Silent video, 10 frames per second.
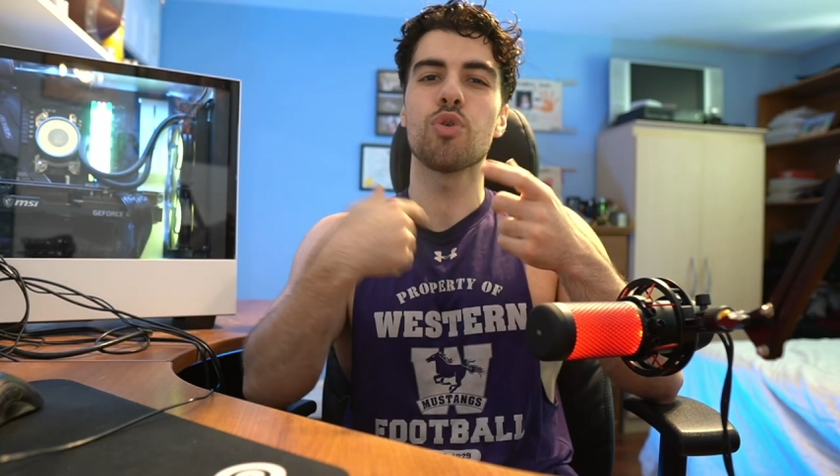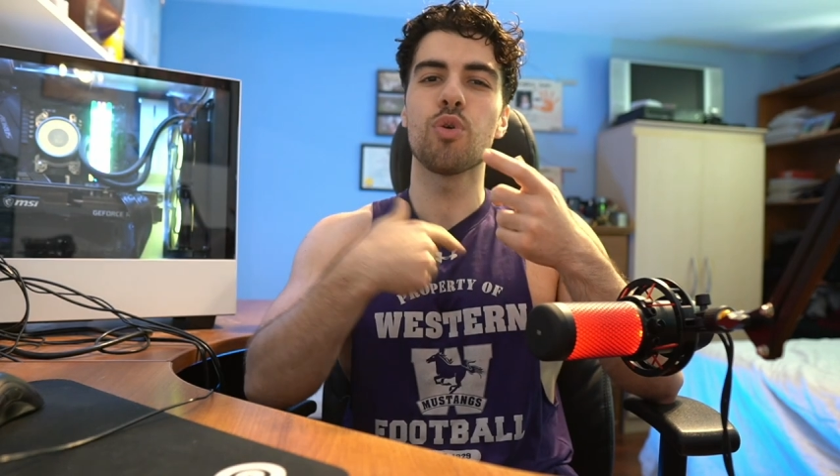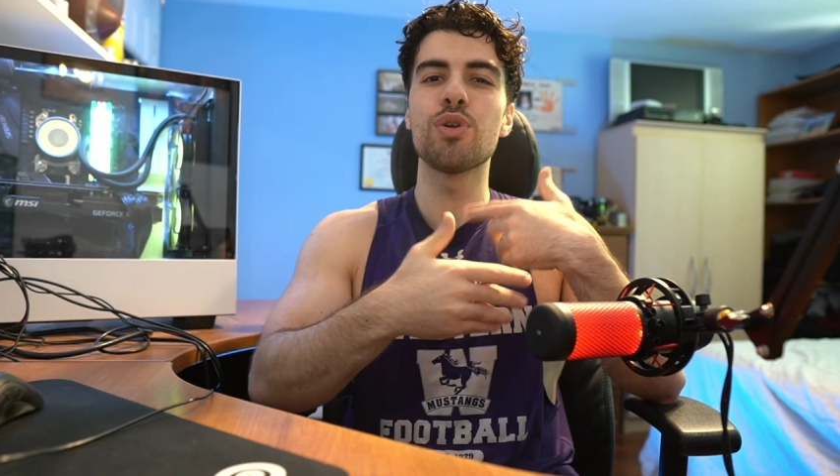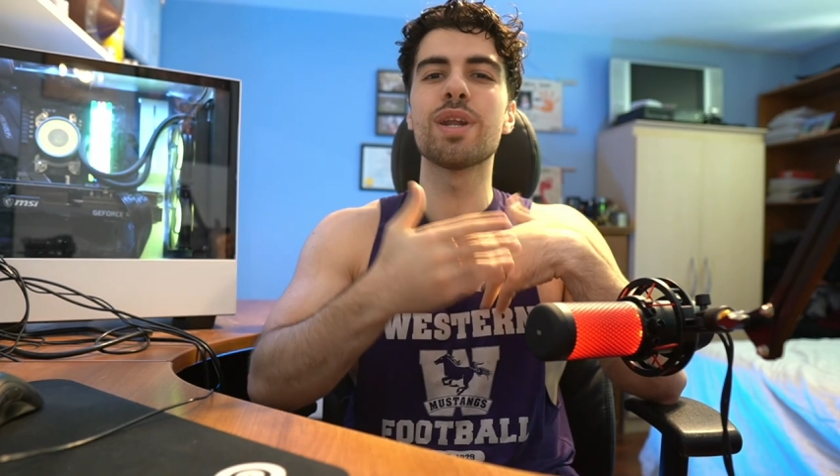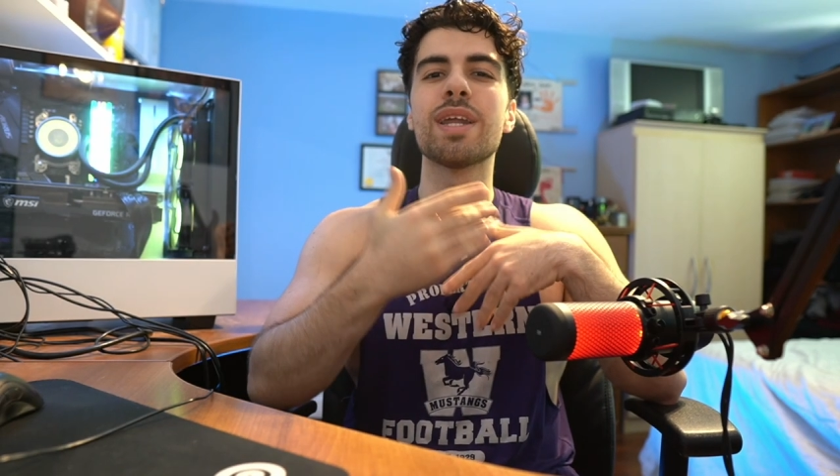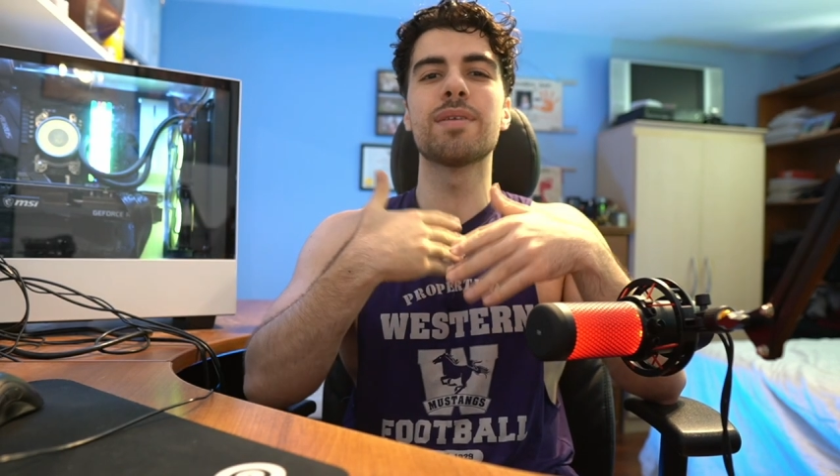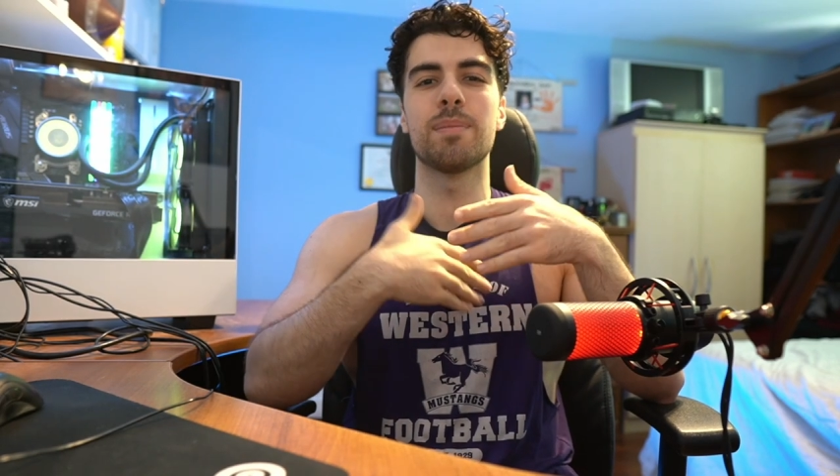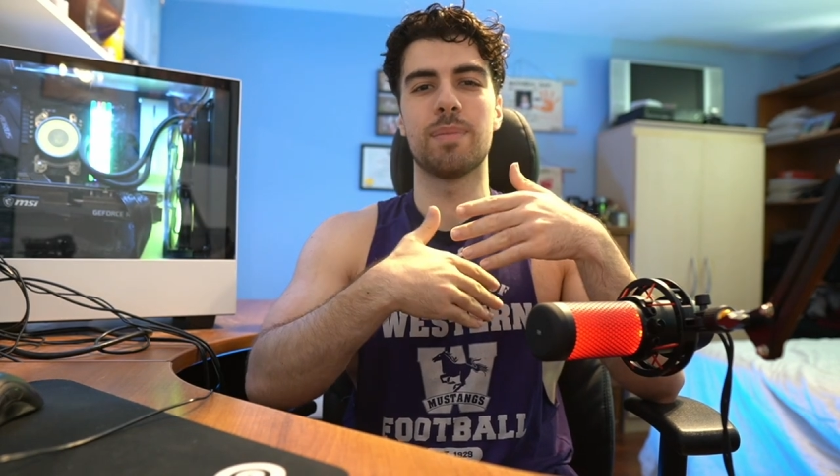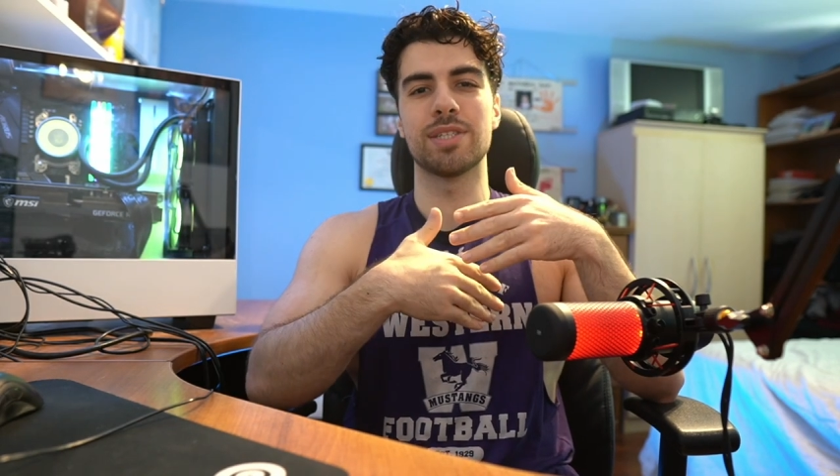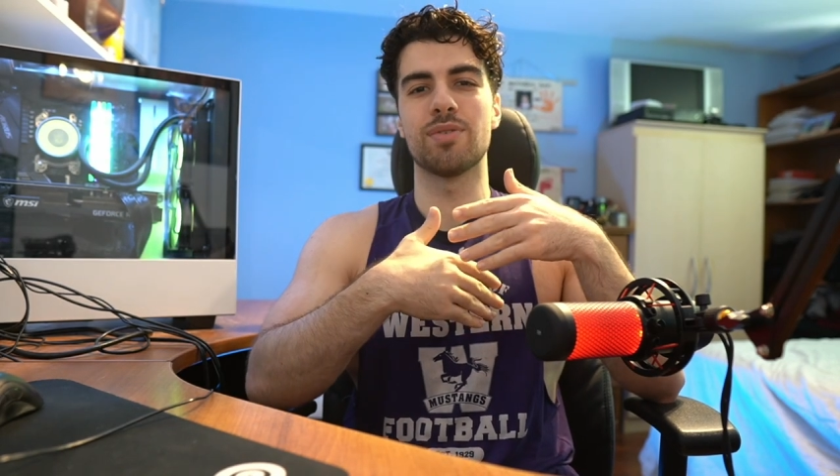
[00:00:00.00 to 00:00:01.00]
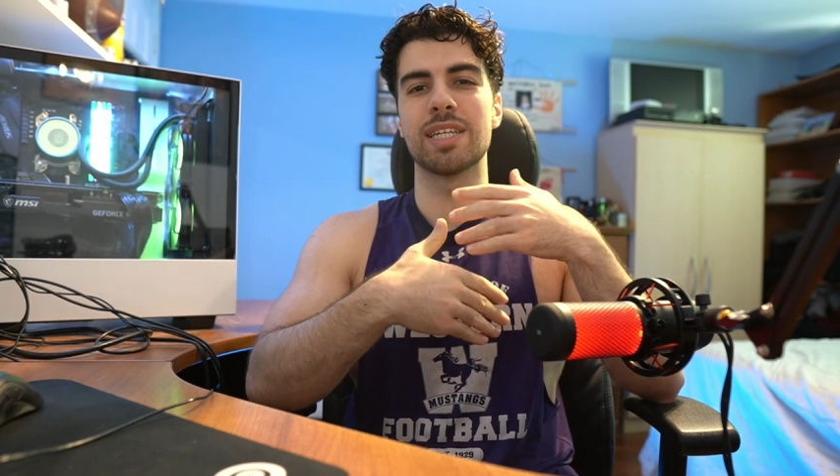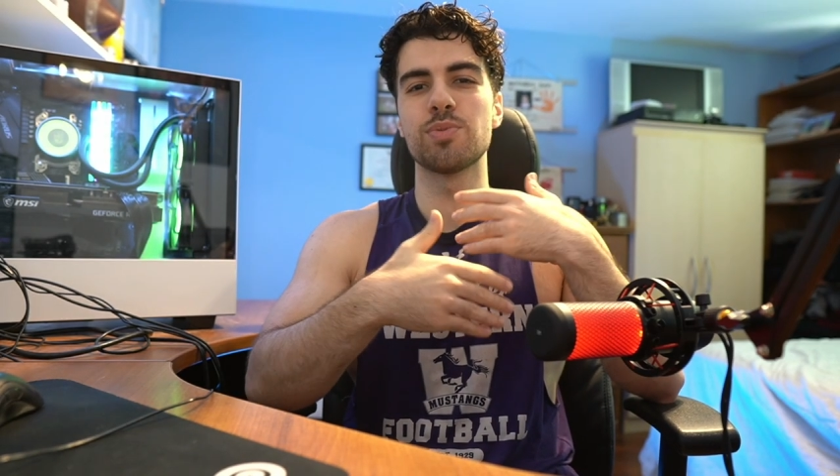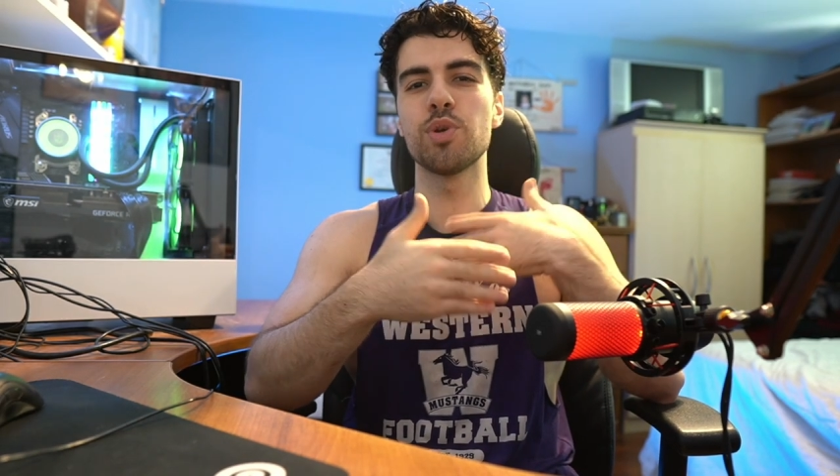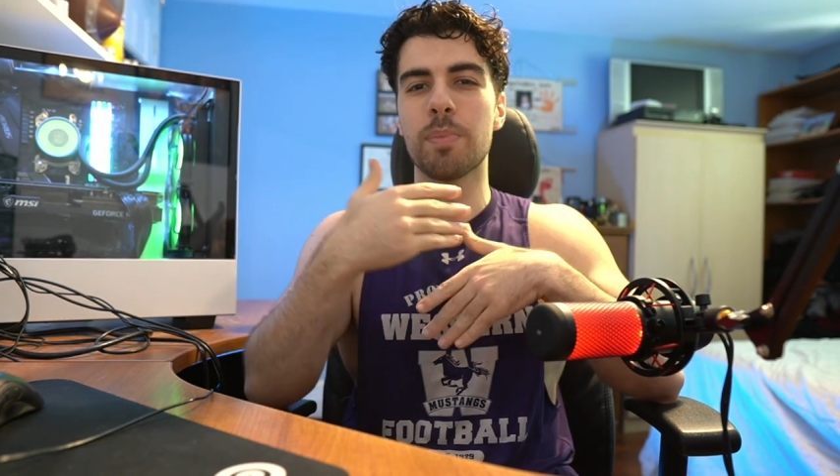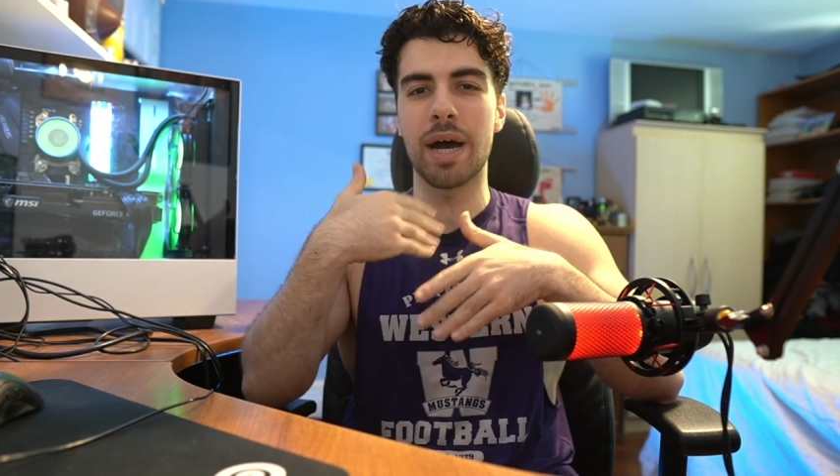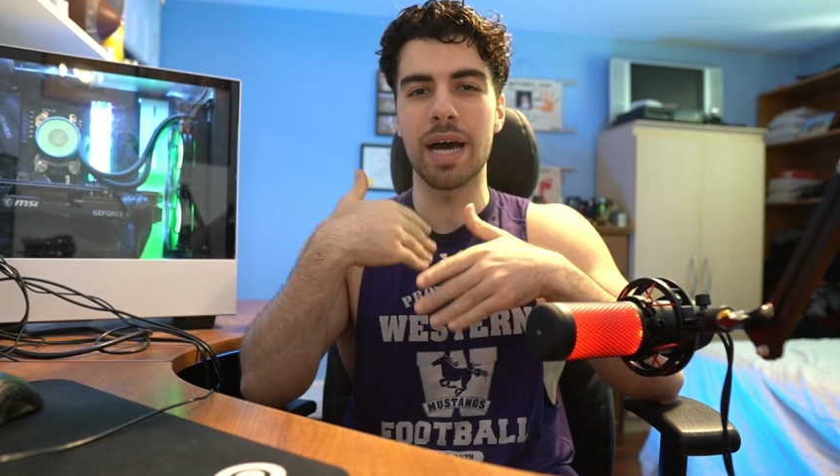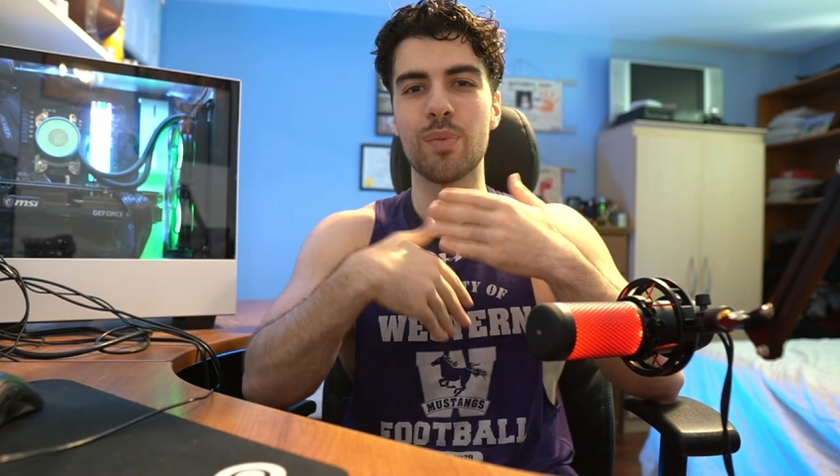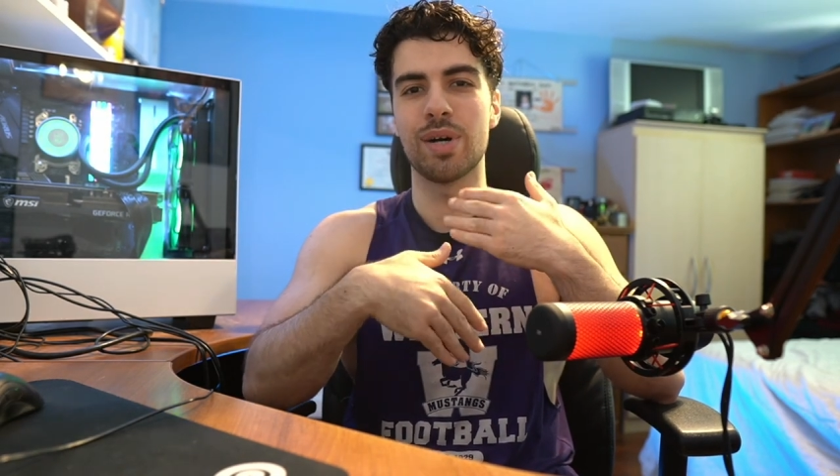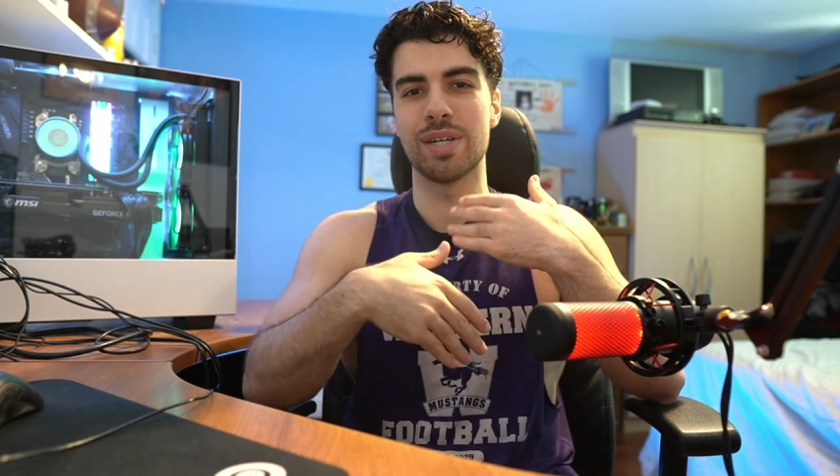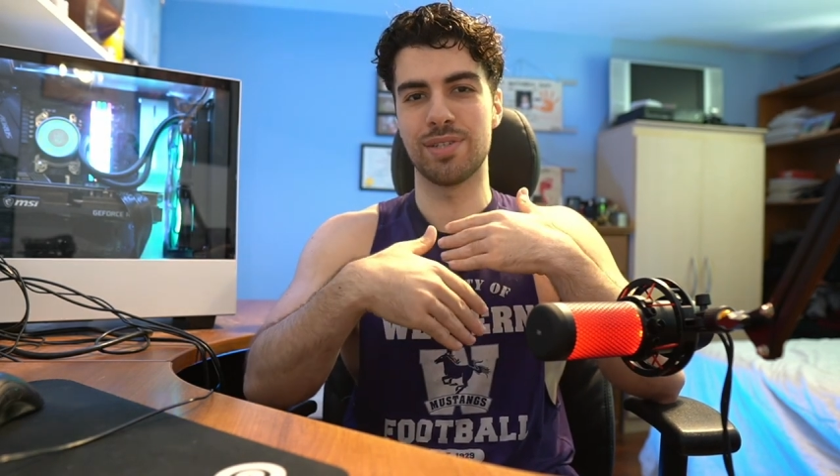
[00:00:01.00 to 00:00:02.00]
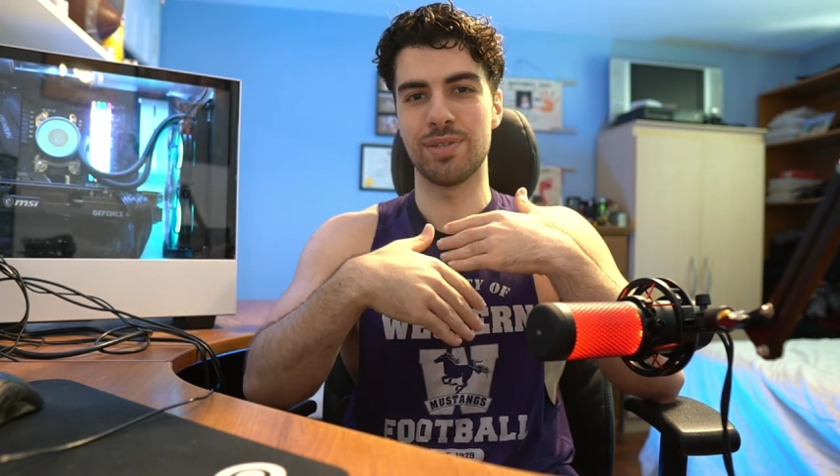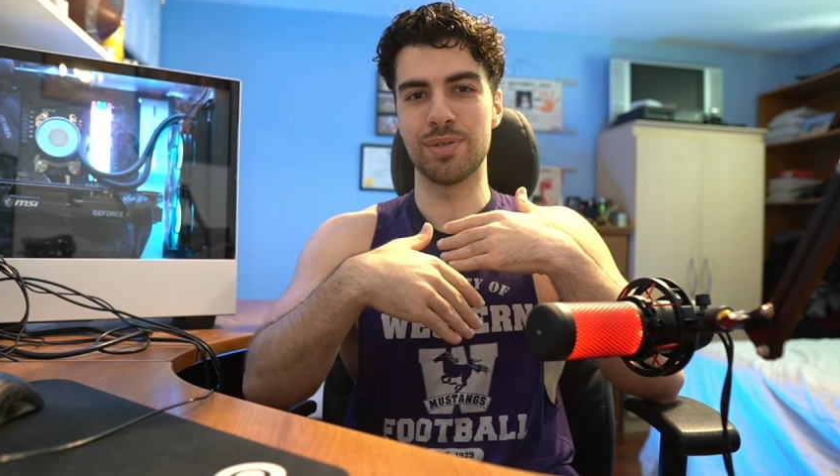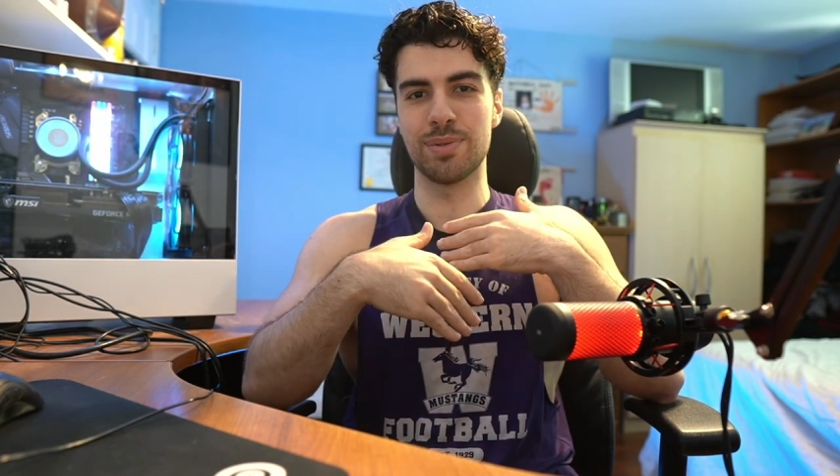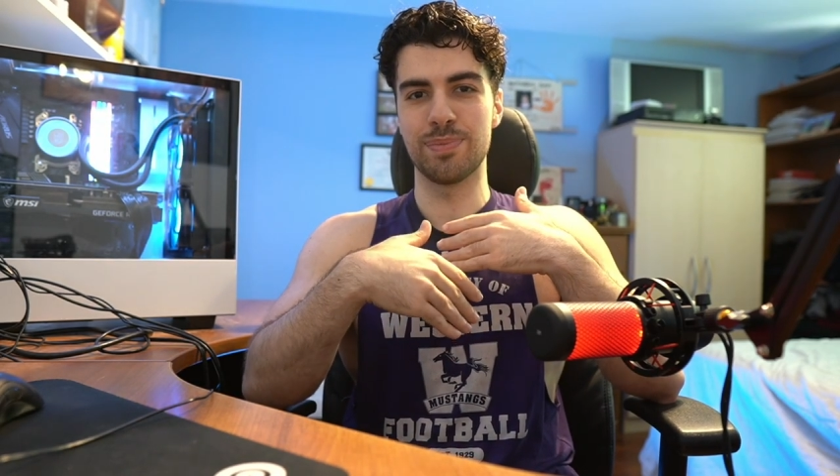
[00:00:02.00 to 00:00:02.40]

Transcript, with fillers: and turn it into muscle. That's what your body wants to do.